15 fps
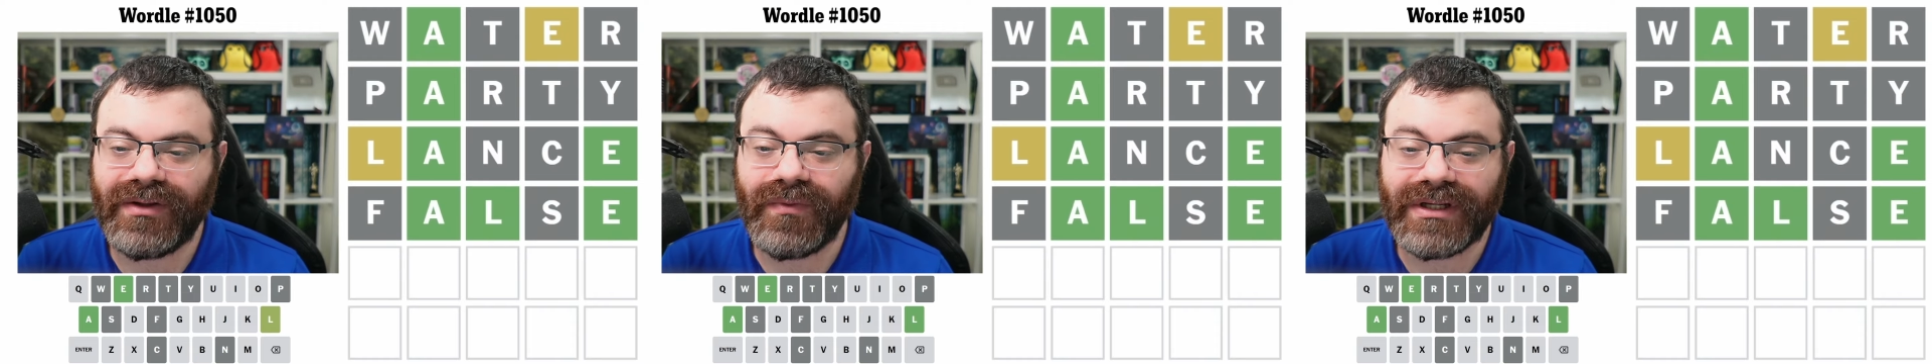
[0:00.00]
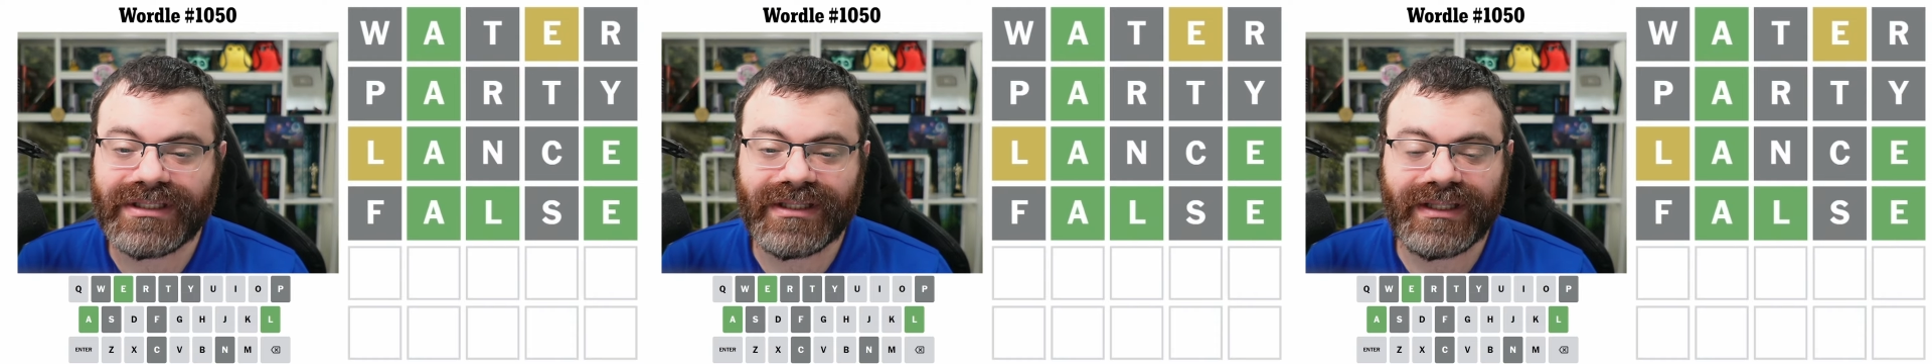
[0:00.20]
it
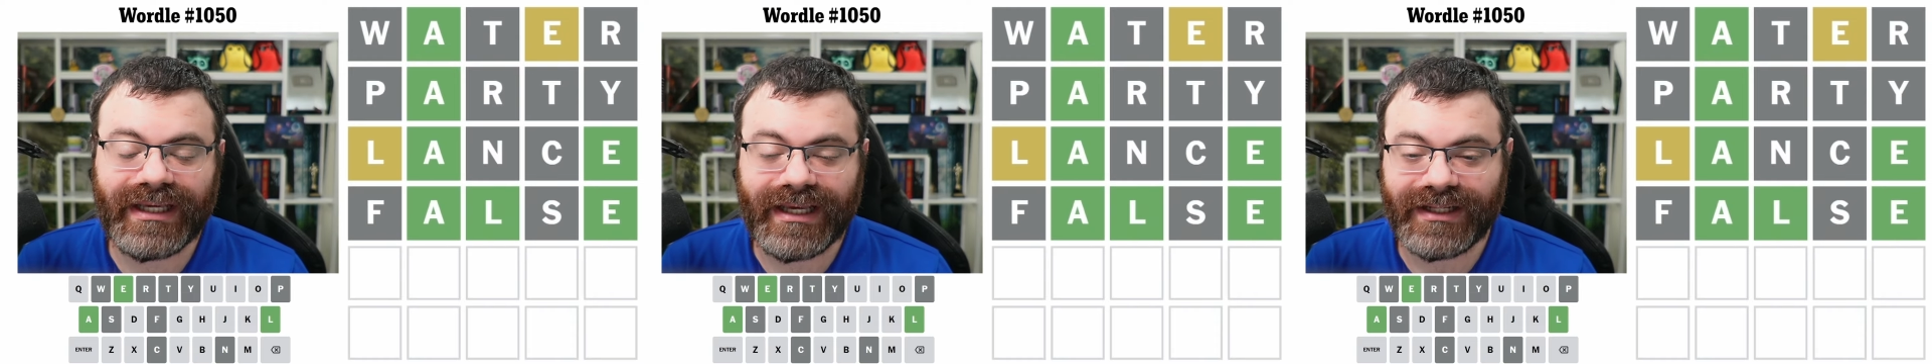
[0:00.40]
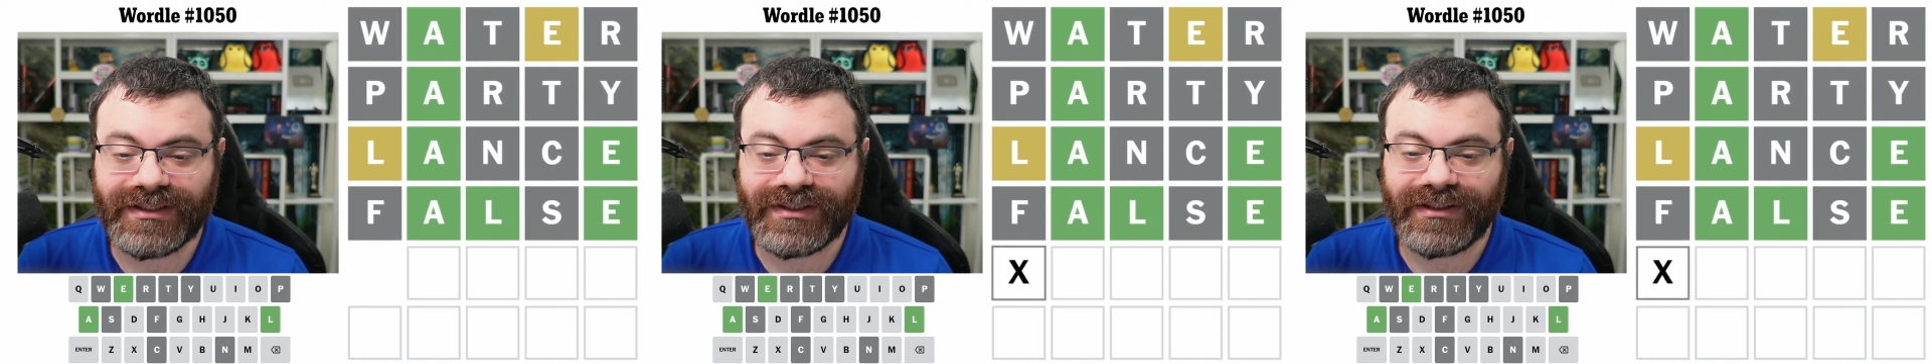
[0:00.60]
wasn't the
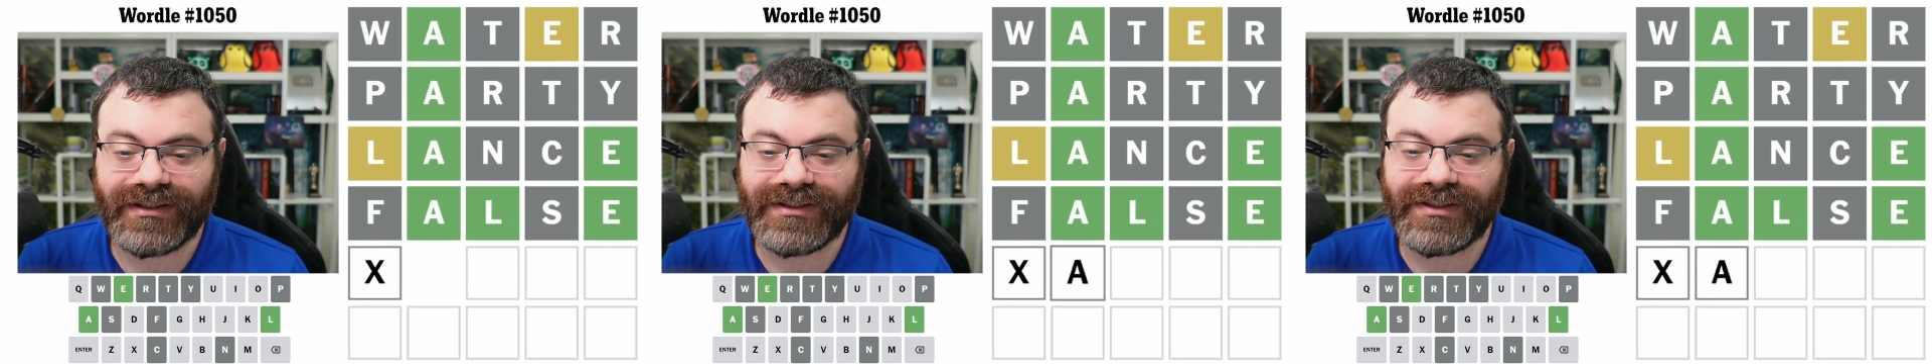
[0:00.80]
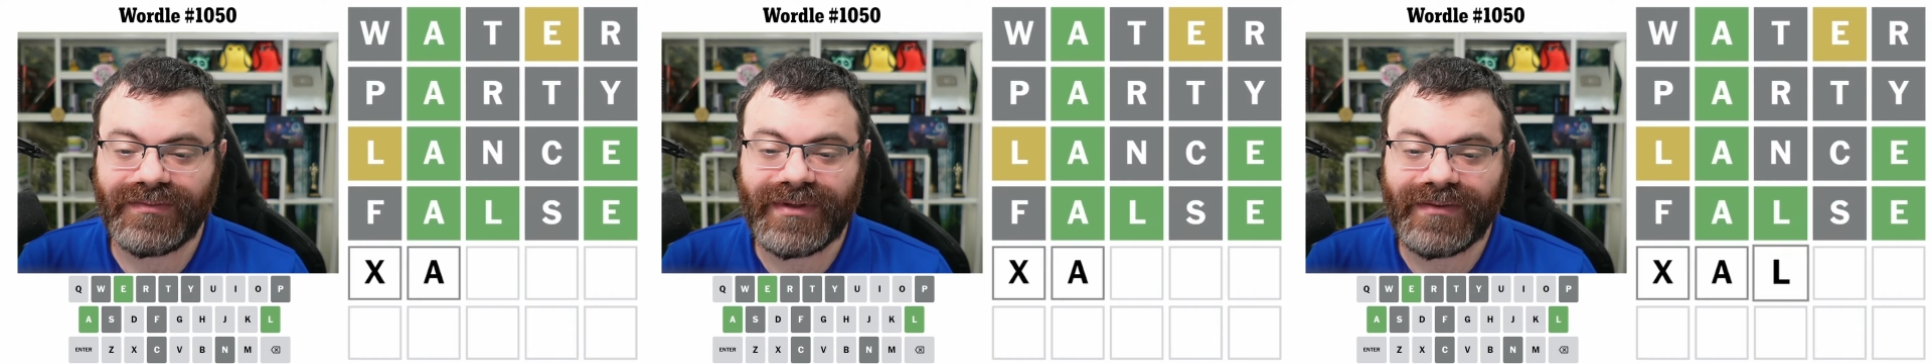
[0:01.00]
answer,
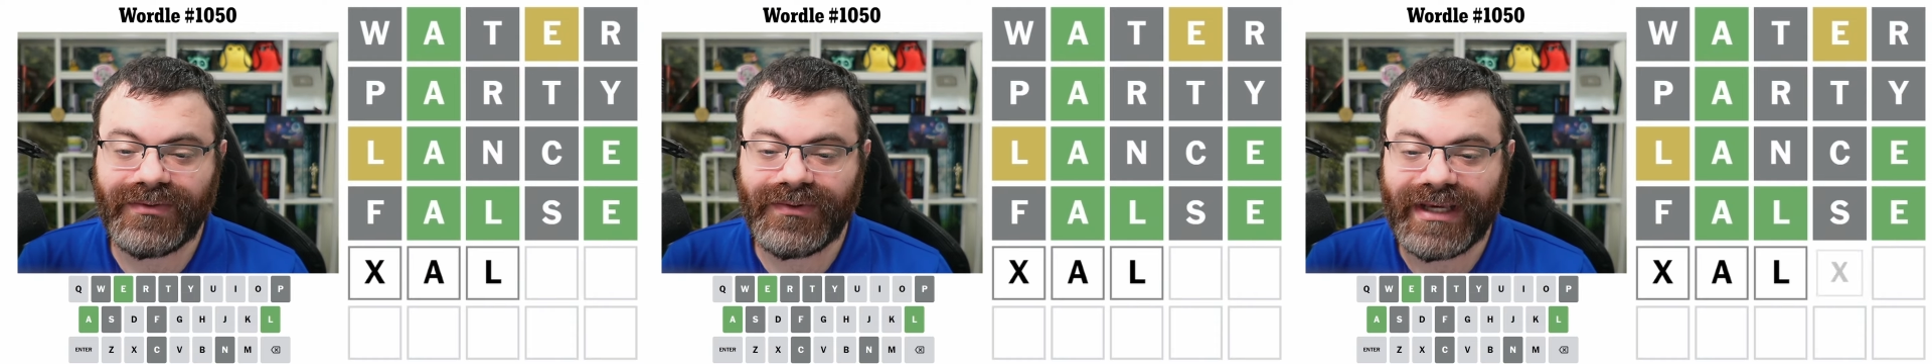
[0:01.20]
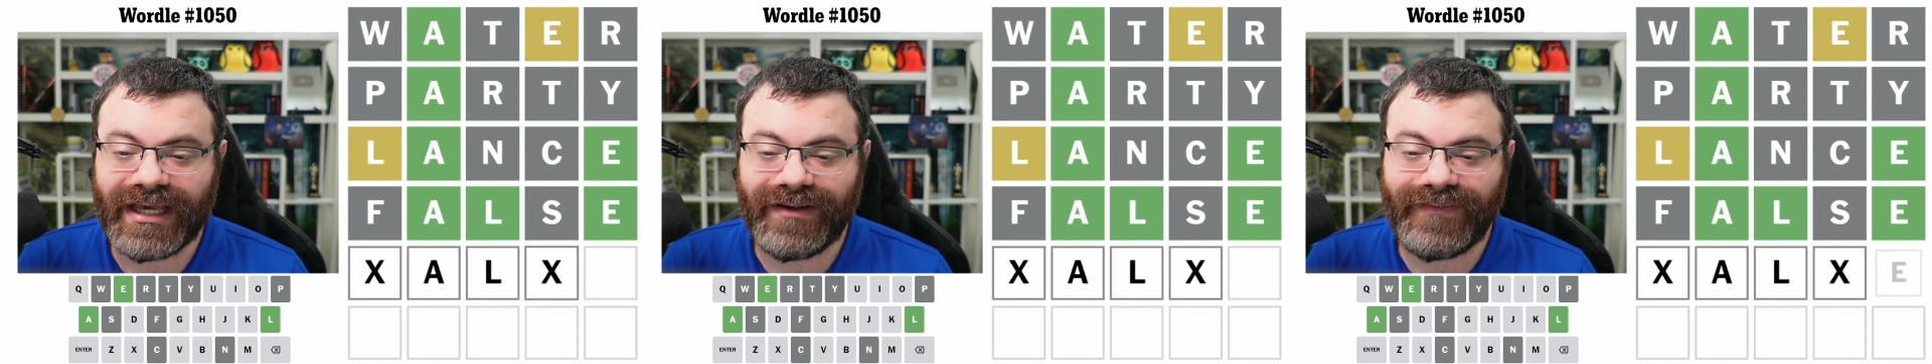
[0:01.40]
so maybe
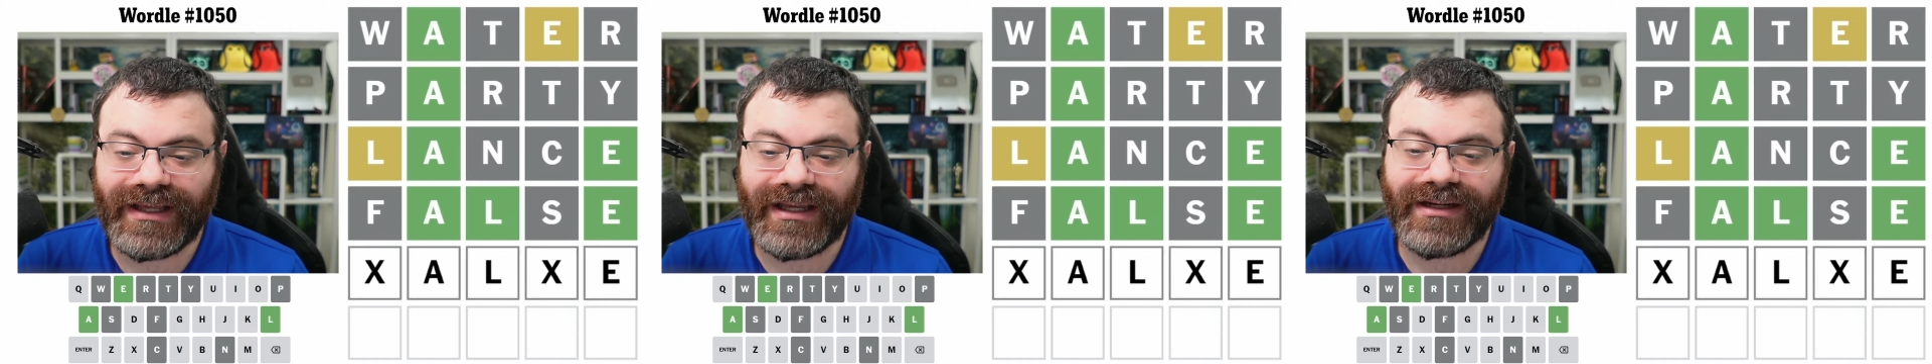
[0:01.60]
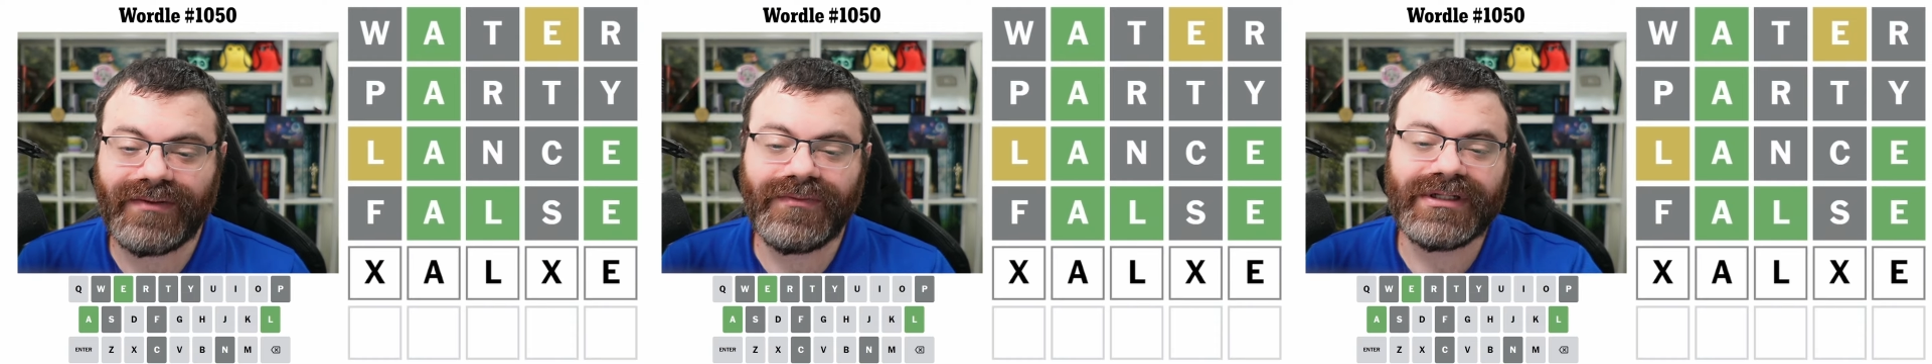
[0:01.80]
we have had it.